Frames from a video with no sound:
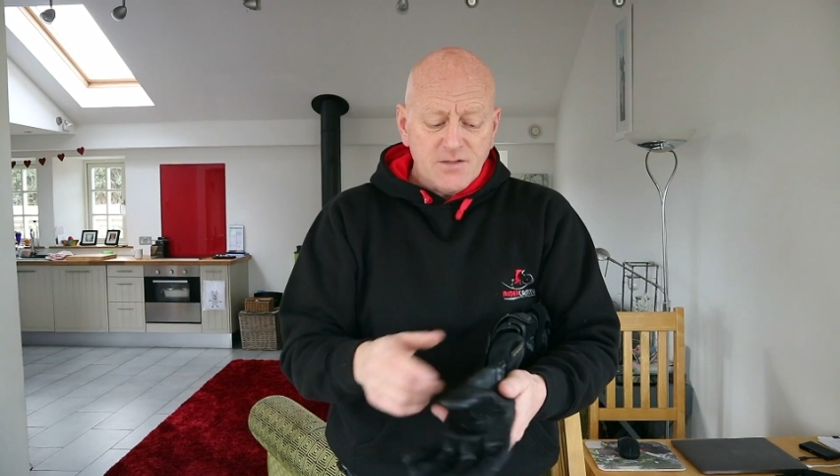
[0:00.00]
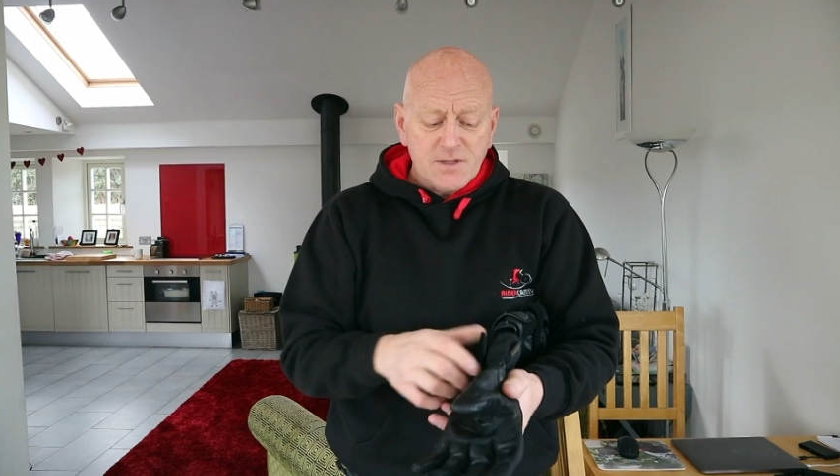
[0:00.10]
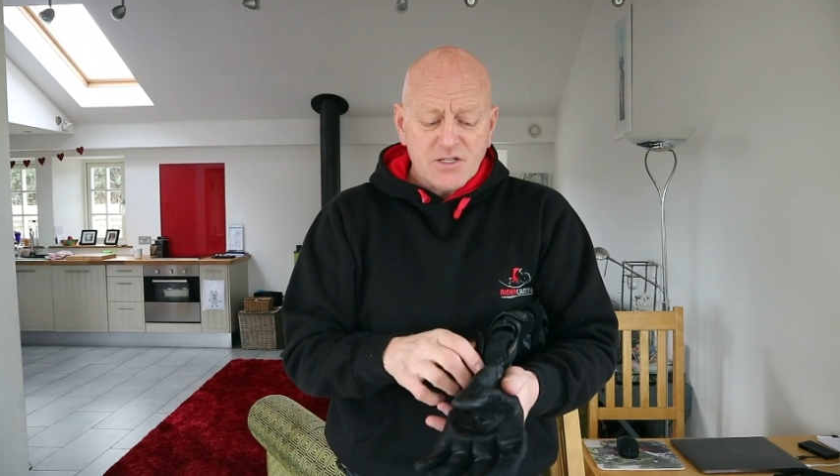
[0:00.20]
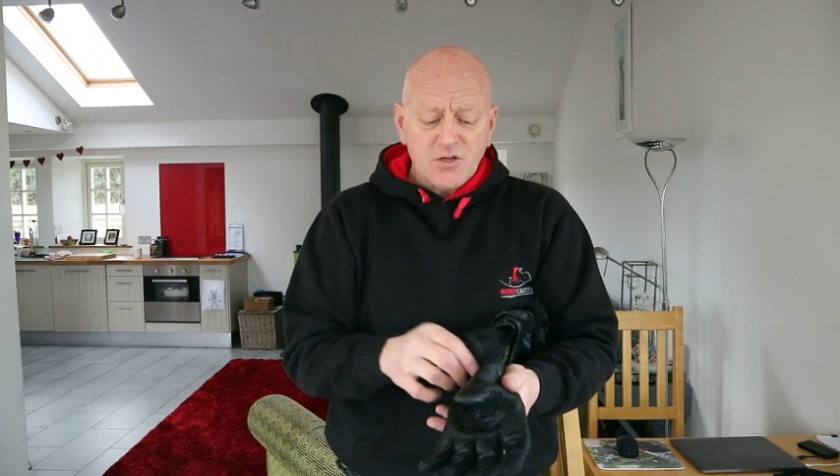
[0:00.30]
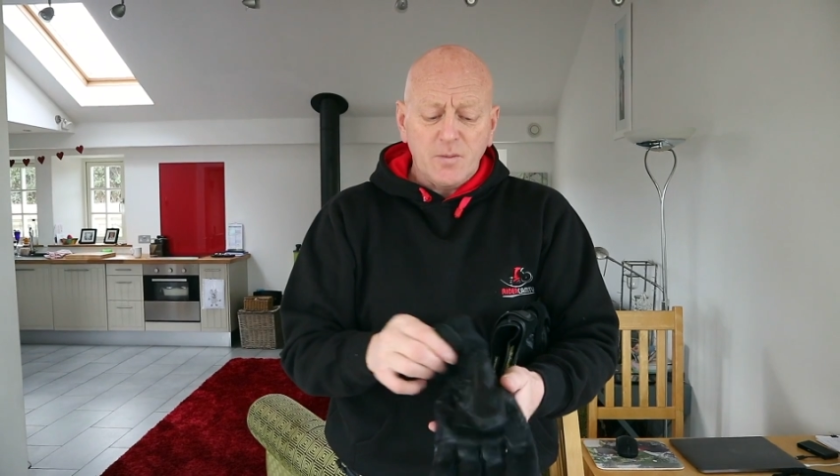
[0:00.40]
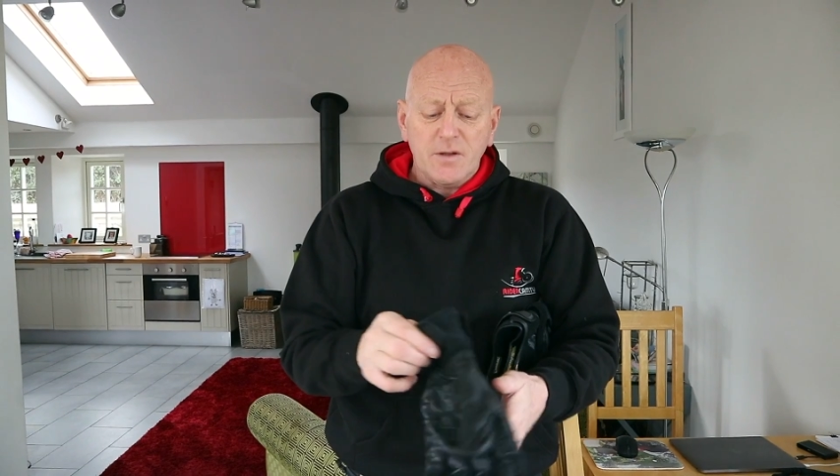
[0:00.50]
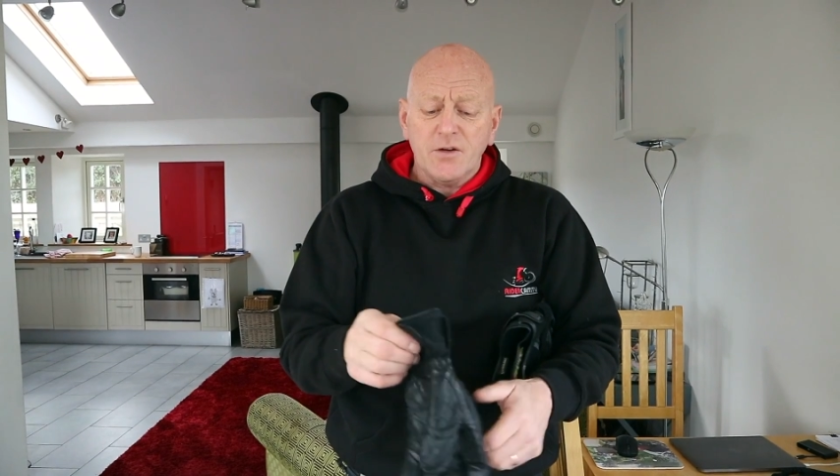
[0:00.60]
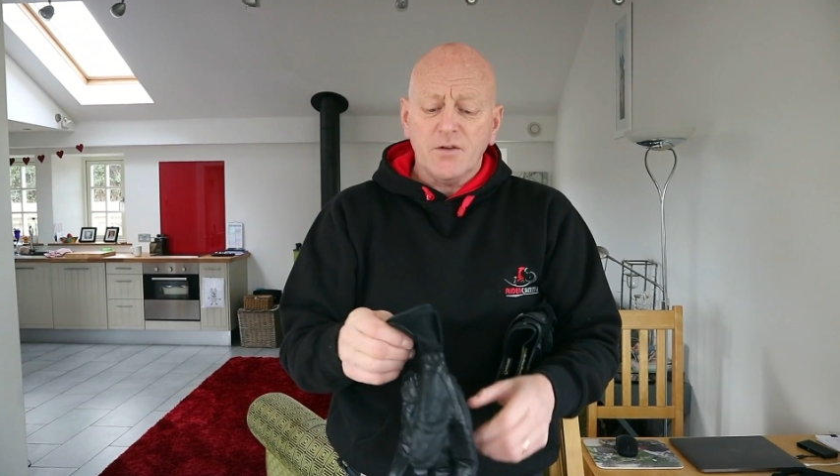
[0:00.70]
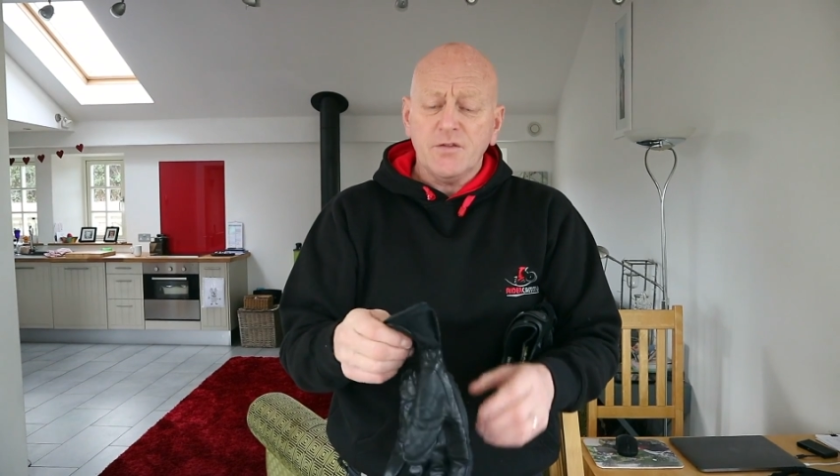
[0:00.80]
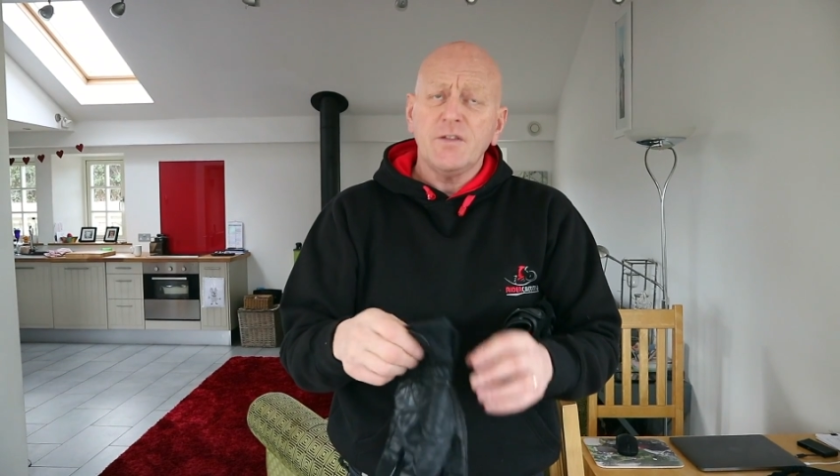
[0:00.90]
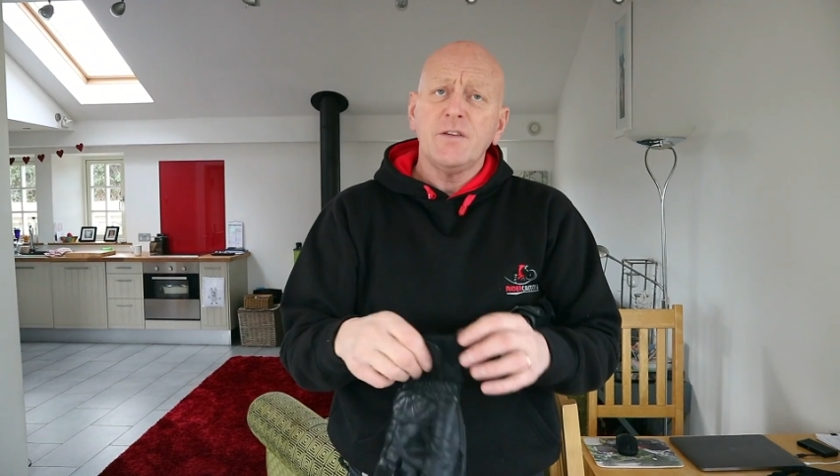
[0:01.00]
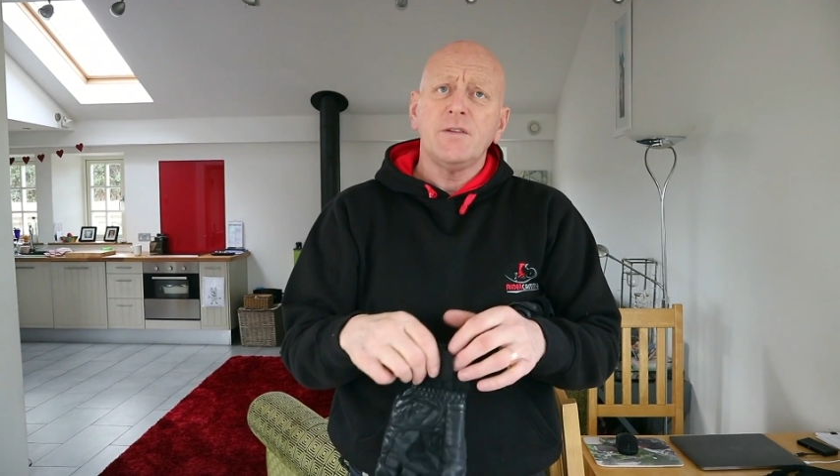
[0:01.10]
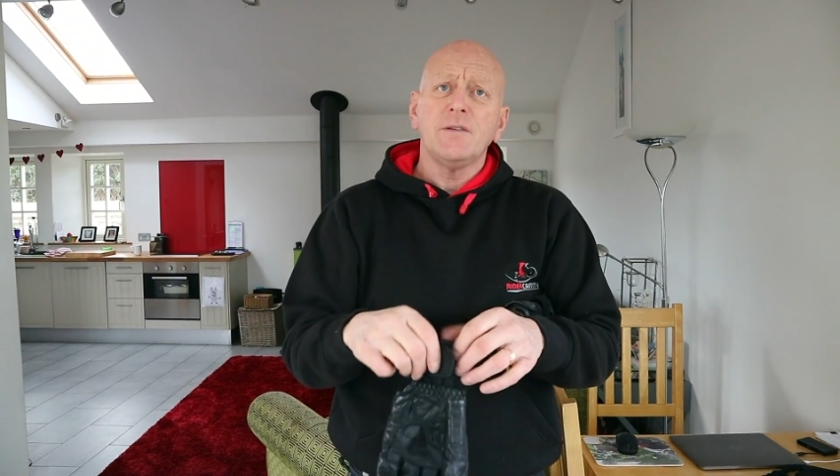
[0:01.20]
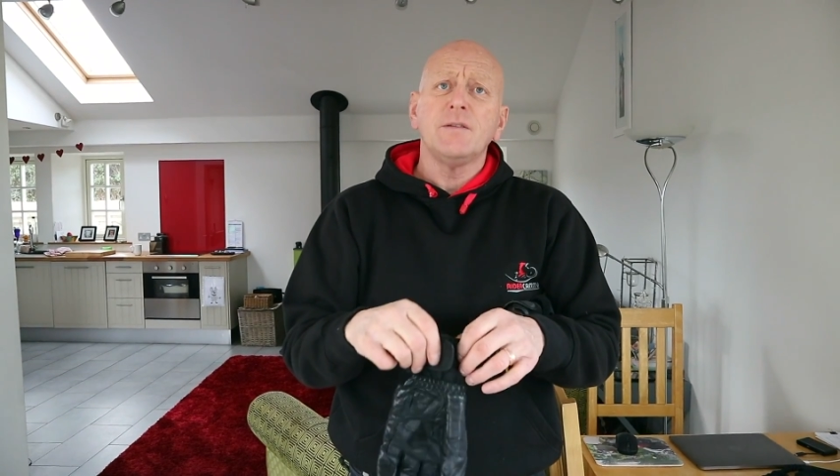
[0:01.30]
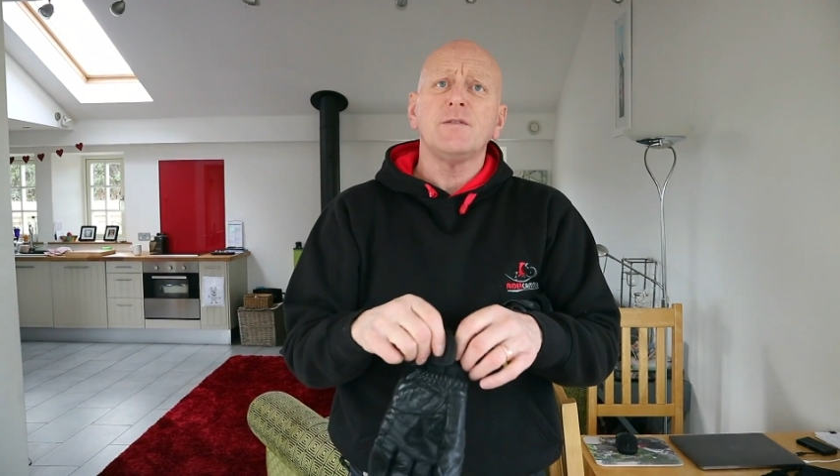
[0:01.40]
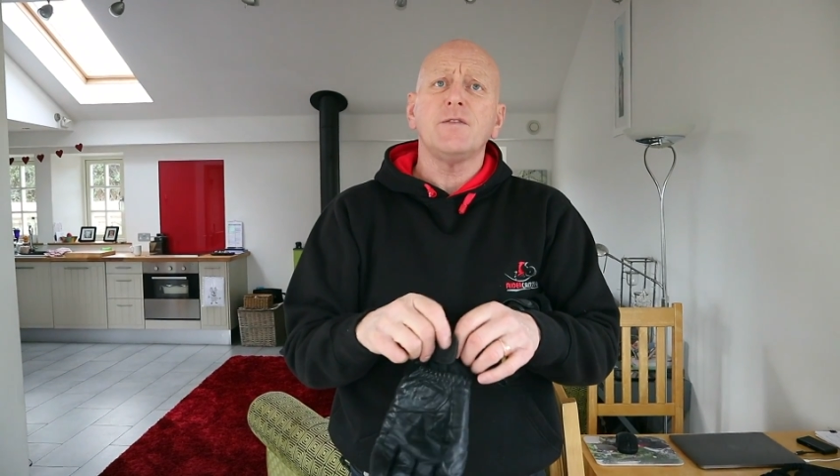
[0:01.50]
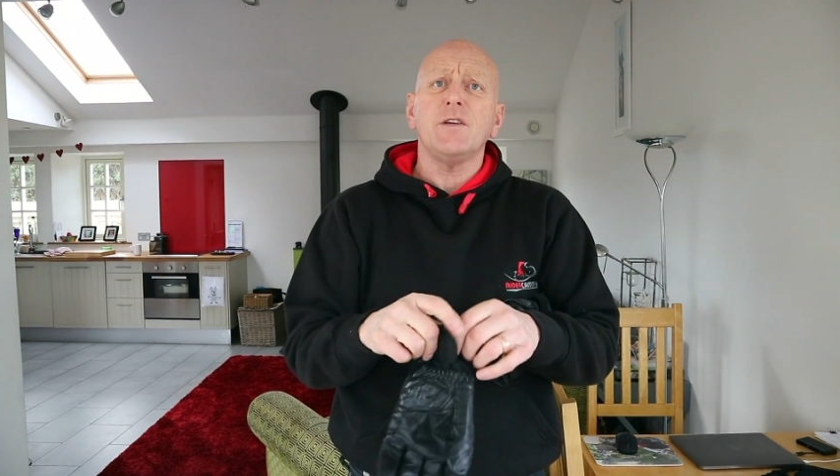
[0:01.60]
to be supple enough for